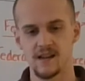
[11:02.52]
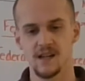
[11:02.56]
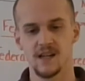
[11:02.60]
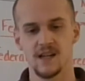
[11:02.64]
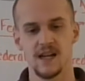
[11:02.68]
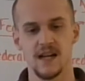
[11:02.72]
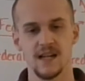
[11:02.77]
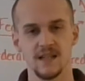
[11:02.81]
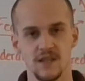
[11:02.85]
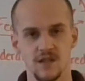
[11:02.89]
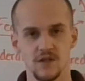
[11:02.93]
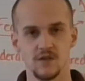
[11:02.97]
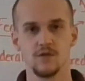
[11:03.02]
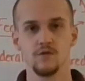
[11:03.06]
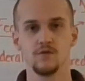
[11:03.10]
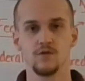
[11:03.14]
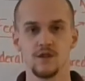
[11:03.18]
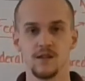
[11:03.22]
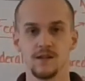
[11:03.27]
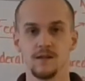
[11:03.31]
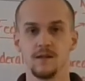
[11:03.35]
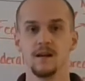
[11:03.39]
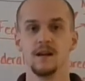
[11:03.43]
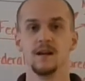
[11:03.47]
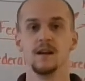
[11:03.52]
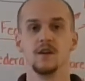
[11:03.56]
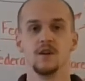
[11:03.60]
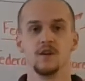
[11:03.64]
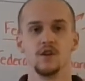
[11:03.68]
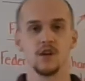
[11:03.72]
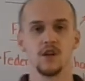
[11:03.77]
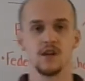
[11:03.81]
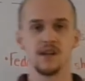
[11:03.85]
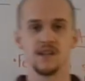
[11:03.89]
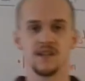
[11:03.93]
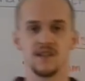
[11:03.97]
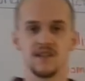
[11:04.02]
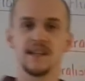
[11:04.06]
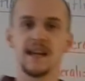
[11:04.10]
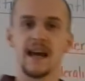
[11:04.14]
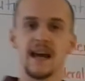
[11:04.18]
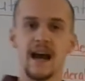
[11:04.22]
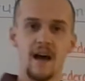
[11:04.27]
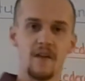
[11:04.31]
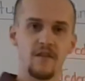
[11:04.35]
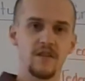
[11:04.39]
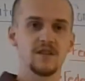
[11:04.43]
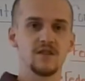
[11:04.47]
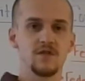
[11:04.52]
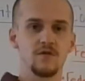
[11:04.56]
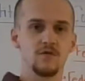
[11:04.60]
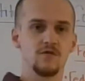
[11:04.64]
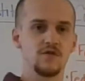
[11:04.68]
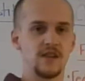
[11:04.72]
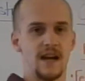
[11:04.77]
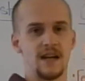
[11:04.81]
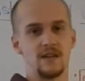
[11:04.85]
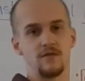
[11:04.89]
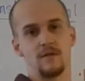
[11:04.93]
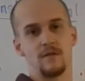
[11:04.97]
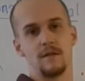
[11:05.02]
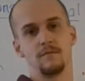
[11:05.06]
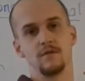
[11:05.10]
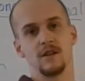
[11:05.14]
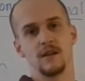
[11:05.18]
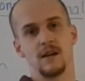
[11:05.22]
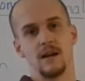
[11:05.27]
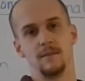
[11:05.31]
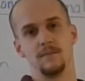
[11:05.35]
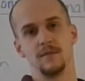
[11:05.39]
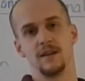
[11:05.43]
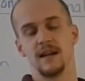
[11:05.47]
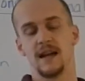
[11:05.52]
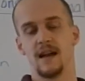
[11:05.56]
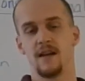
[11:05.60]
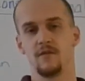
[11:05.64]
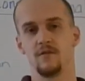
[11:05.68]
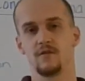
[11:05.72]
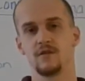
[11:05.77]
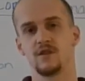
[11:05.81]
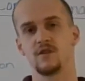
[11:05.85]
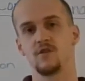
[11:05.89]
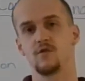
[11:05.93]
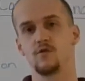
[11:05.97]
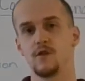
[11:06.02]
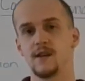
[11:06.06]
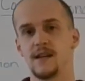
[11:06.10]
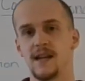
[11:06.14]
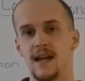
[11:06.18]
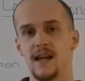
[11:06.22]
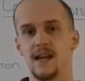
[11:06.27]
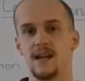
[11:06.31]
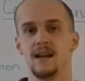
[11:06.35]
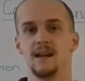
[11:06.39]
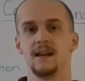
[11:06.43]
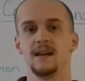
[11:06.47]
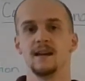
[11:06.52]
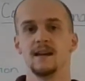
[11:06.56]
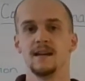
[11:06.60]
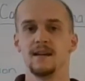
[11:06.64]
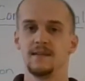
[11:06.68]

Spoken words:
the Constitution. You're going to see how these two sides are able to come together to create